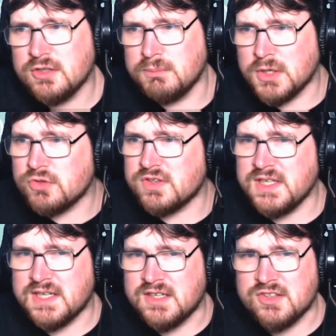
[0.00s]

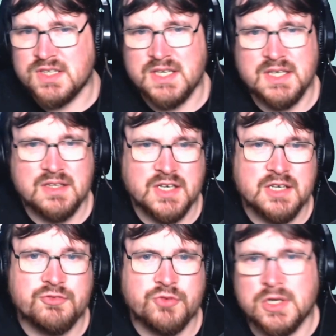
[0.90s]
mostly as a kind
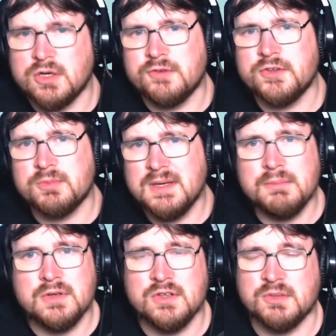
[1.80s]
of front office
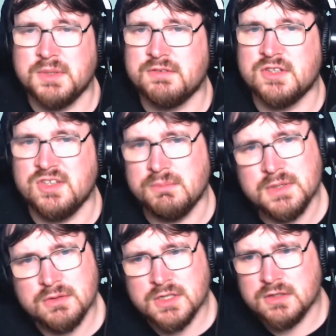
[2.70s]
member, as a bit of a team
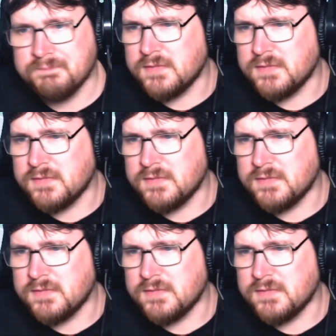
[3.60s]
builder.